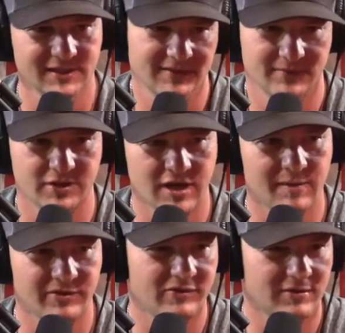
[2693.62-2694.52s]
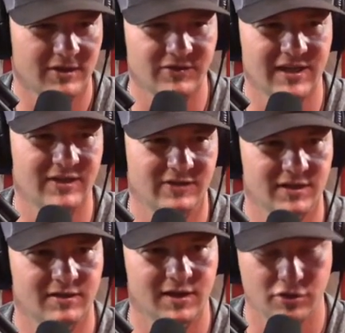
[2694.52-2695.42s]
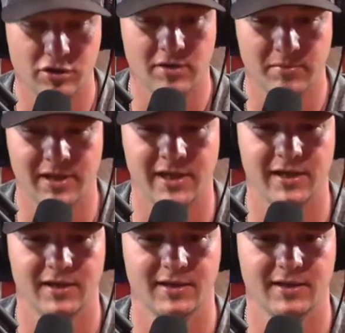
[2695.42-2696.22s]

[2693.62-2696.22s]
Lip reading: The job is easy, and you can be